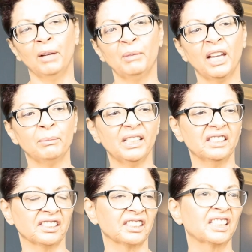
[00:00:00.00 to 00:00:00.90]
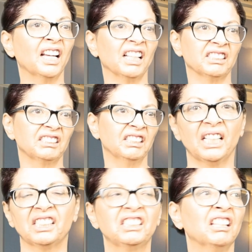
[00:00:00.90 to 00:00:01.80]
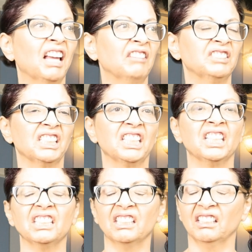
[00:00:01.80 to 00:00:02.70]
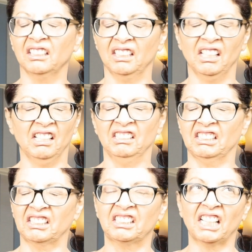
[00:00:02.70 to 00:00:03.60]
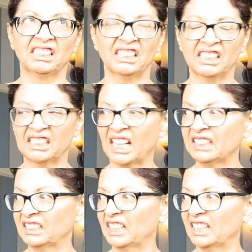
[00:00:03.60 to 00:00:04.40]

I may be disgust, but I still have to eat. Disgusting as that